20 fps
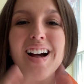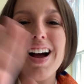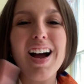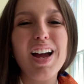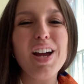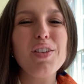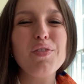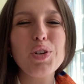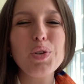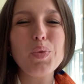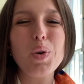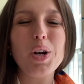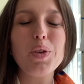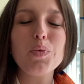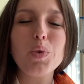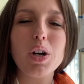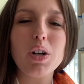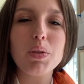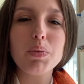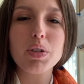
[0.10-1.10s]
Hi everyone,
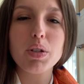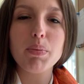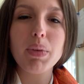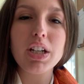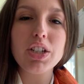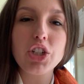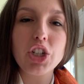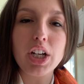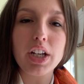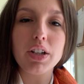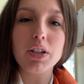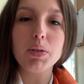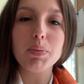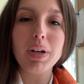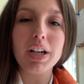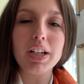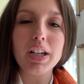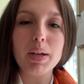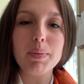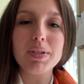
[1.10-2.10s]
welcome to my channel.
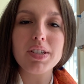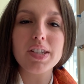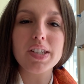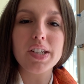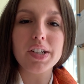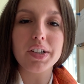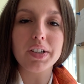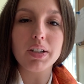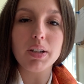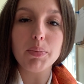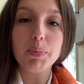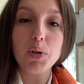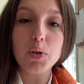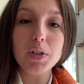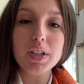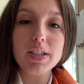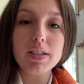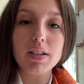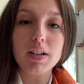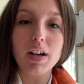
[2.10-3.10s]
My name is Sarah
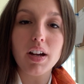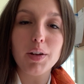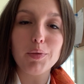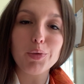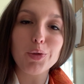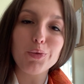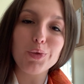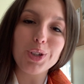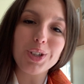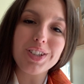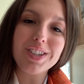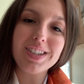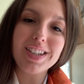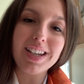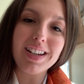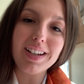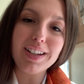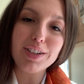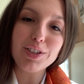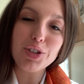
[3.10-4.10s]
Lipkowitz and I am a real
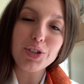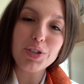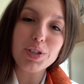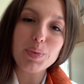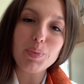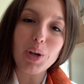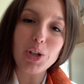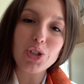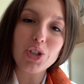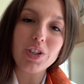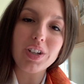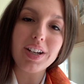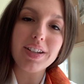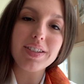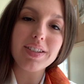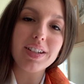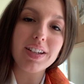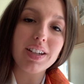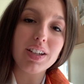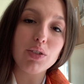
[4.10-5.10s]
estate agent
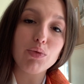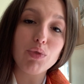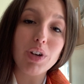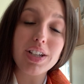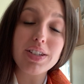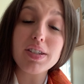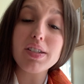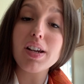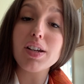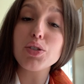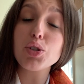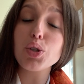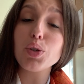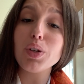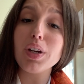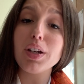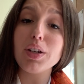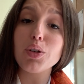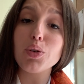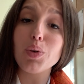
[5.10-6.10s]
specializing in residential
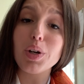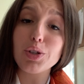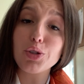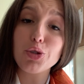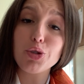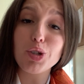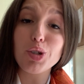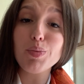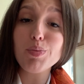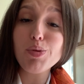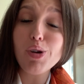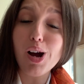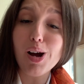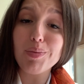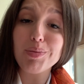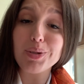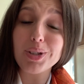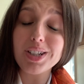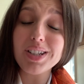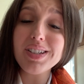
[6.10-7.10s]
and equestrian
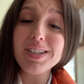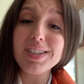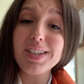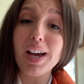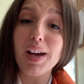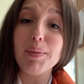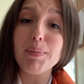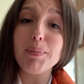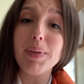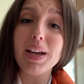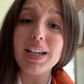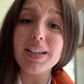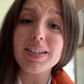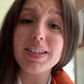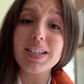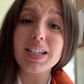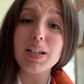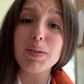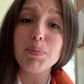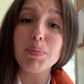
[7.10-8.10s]
properties. I'm
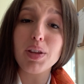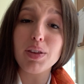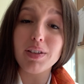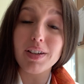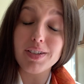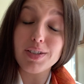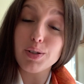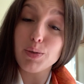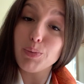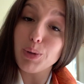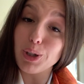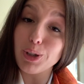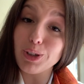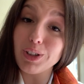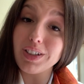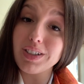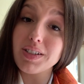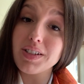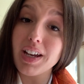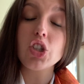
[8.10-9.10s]
based in Bethesda,
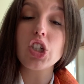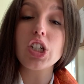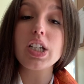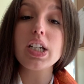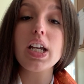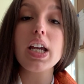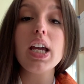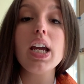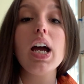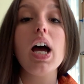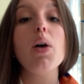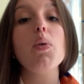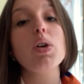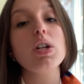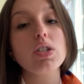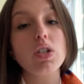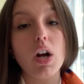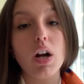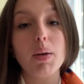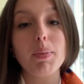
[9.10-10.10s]
Maryland. So today I want
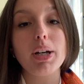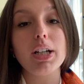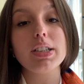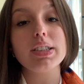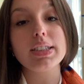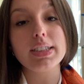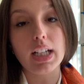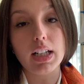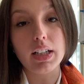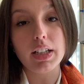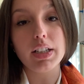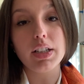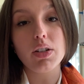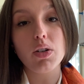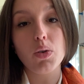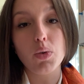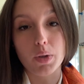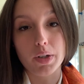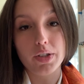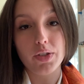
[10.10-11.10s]
to talk about selling
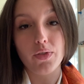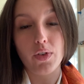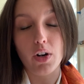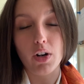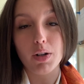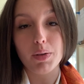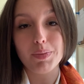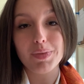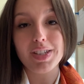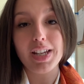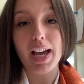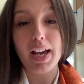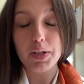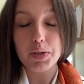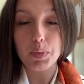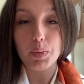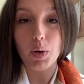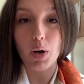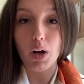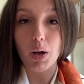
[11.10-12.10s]
horse farms as
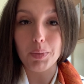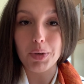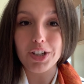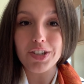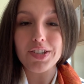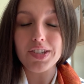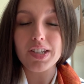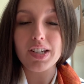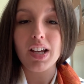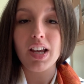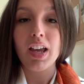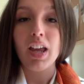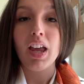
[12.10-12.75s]
promised.